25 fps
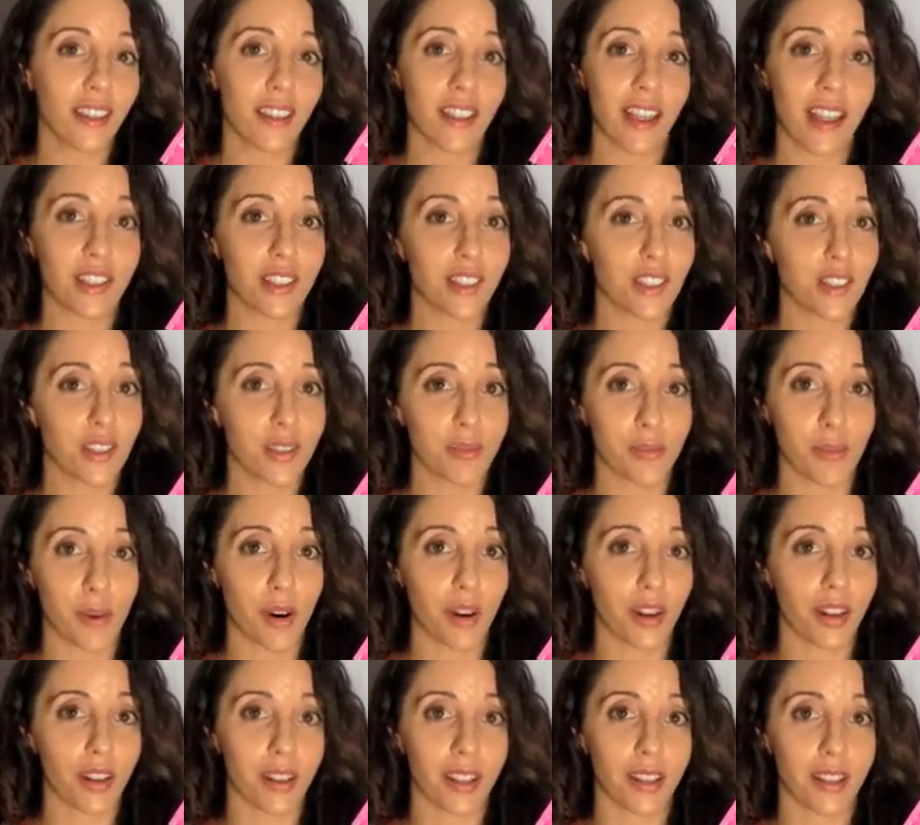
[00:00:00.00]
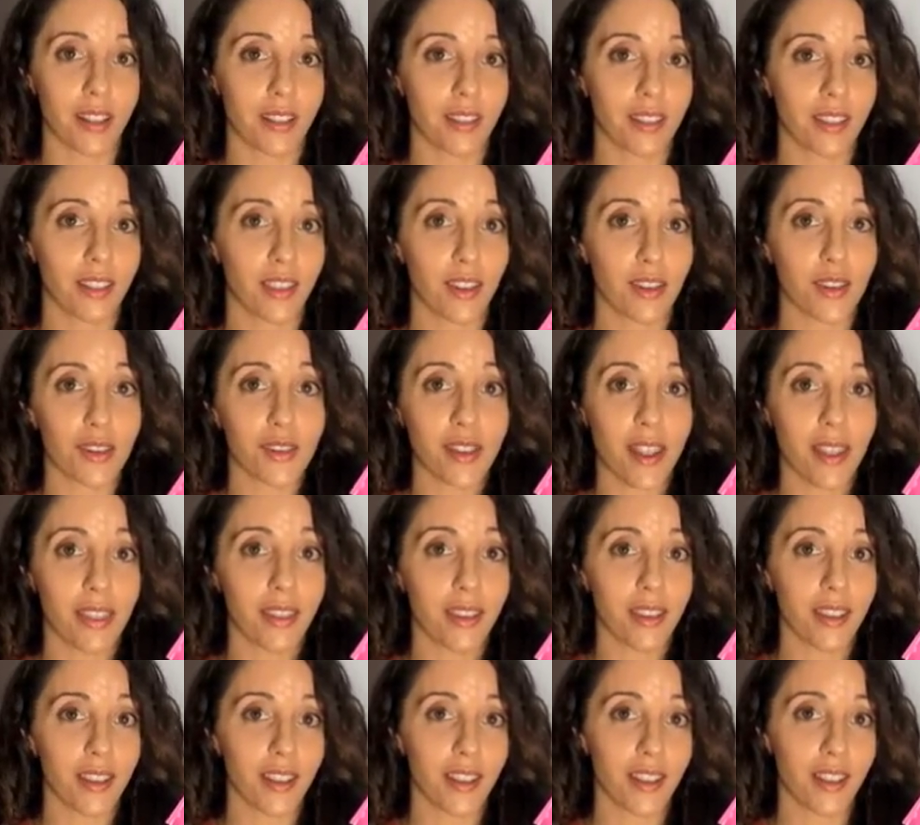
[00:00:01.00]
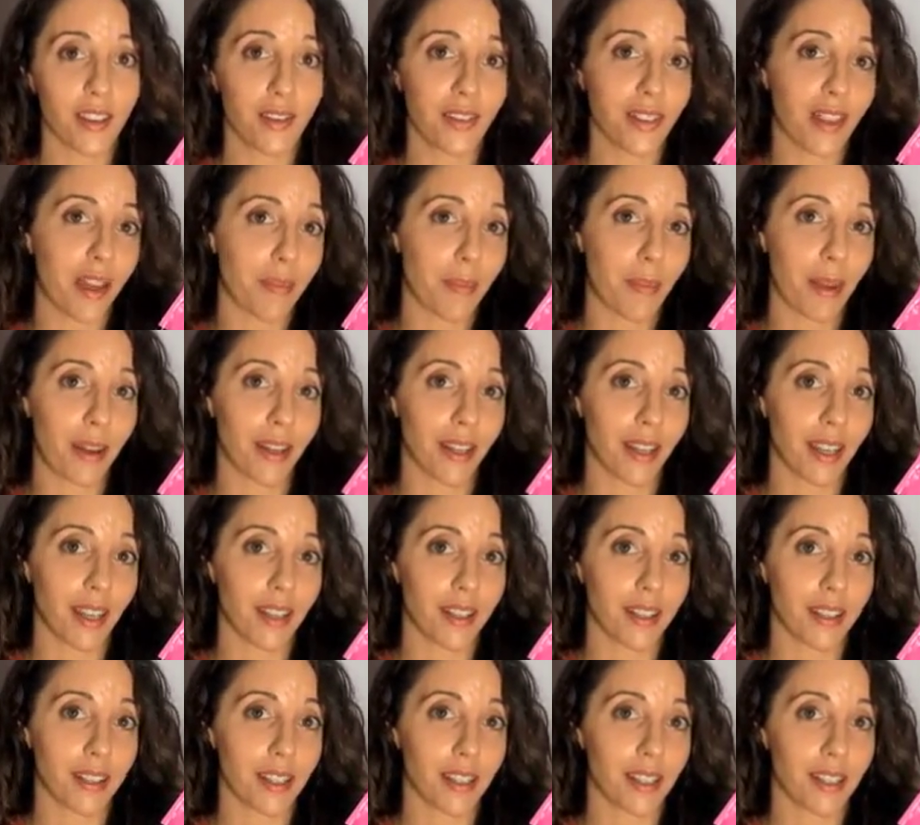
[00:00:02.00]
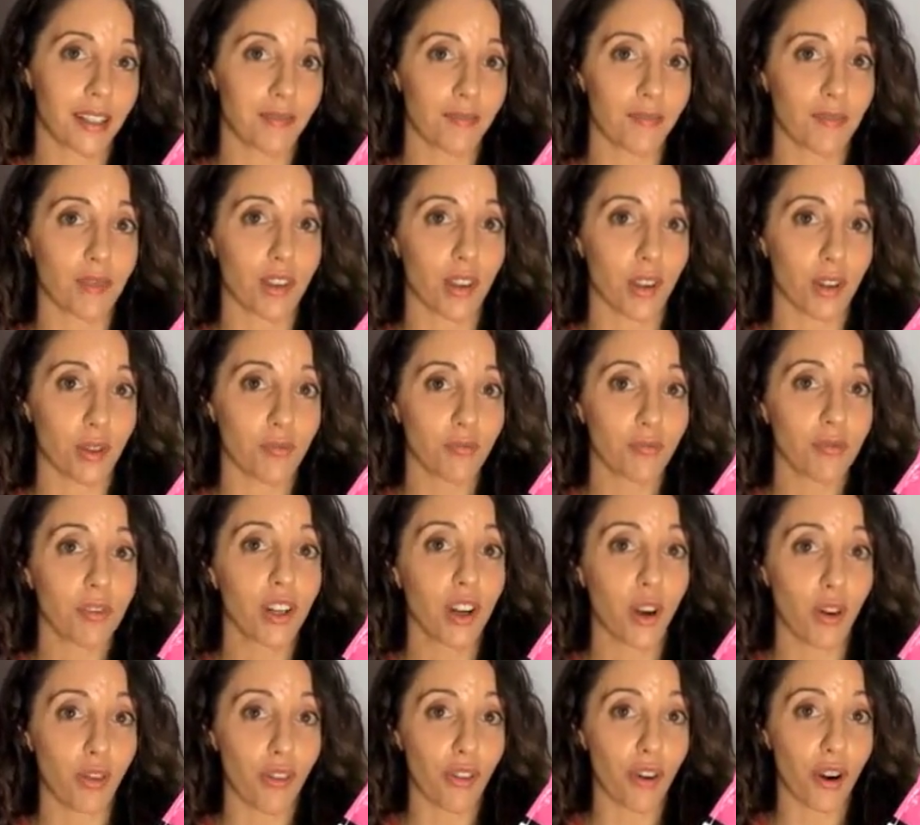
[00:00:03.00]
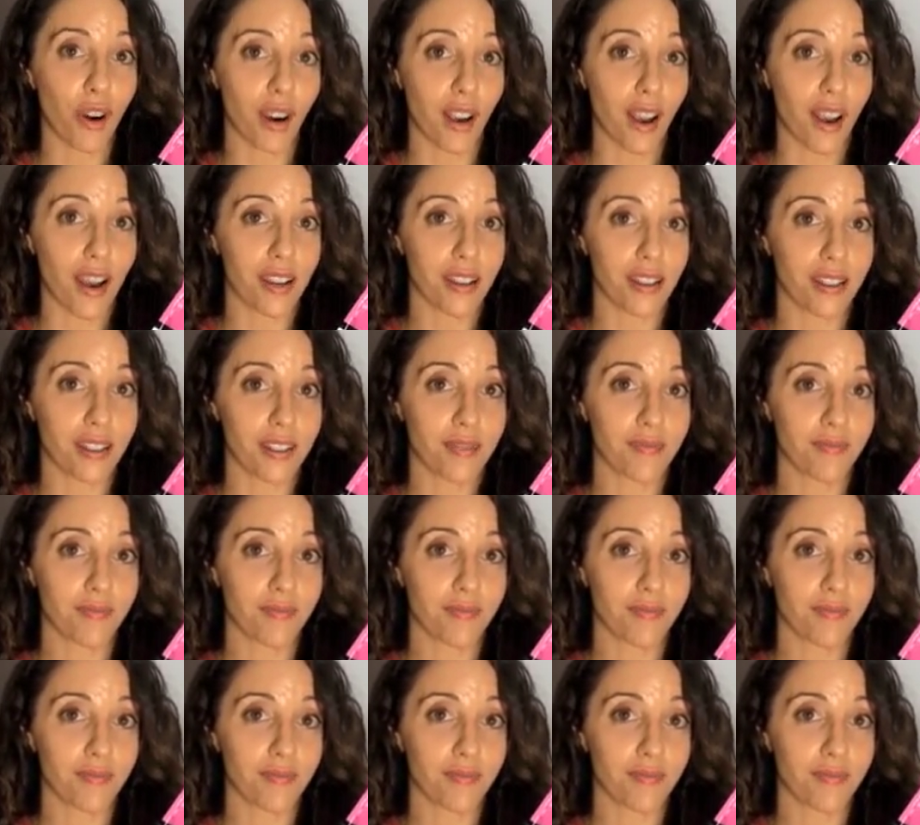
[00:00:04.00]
That's just marketing. There's nothing in here that men can't eat. So go for it, guys.